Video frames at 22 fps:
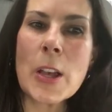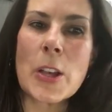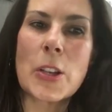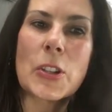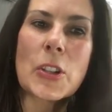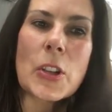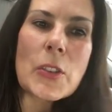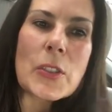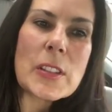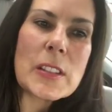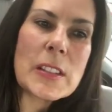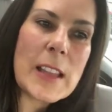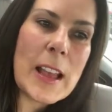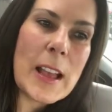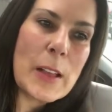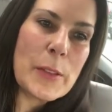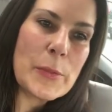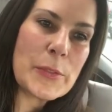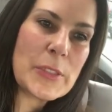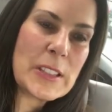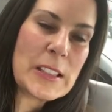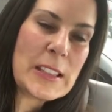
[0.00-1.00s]
So,
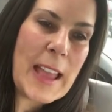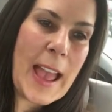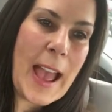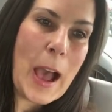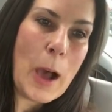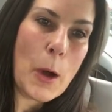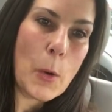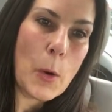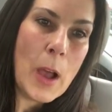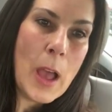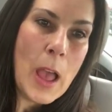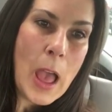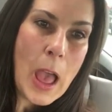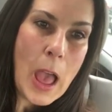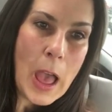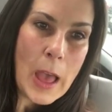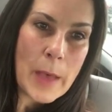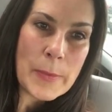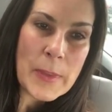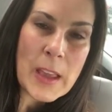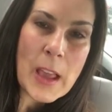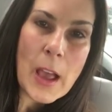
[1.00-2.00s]
self doubt.
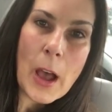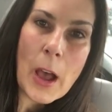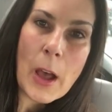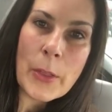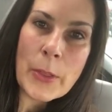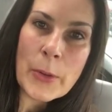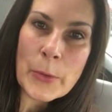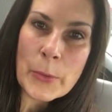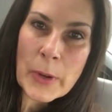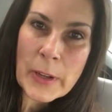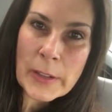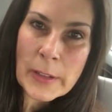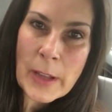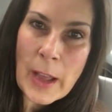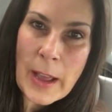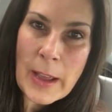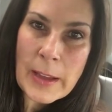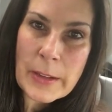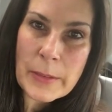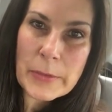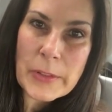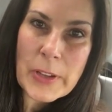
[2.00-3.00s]
And the other one
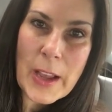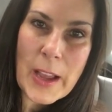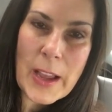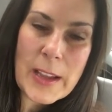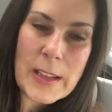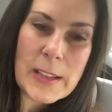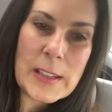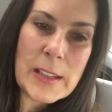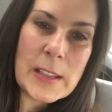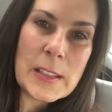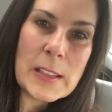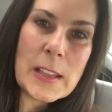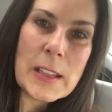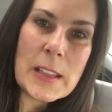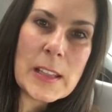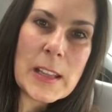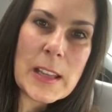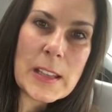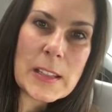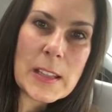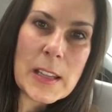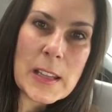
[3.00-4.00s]
kind of ties into
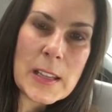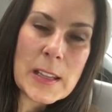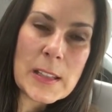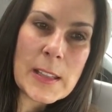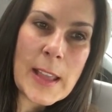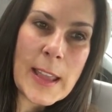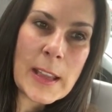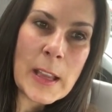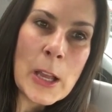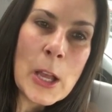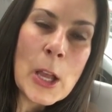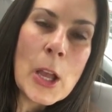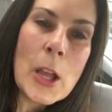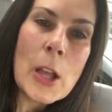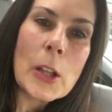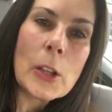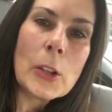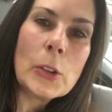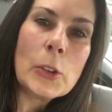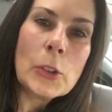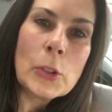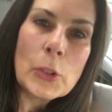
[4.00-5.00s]
this is like
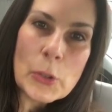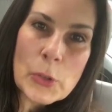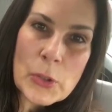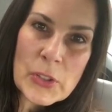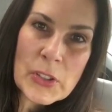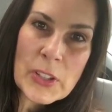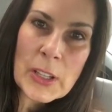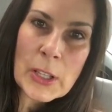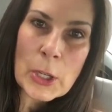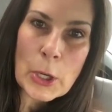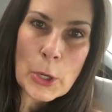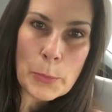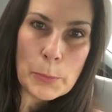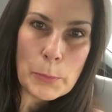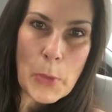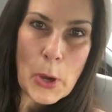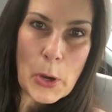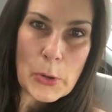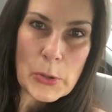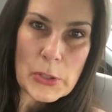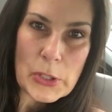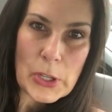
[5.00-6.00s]
losing your
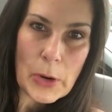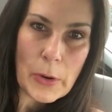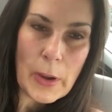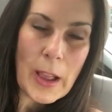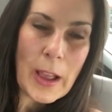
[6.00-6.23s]
mojo?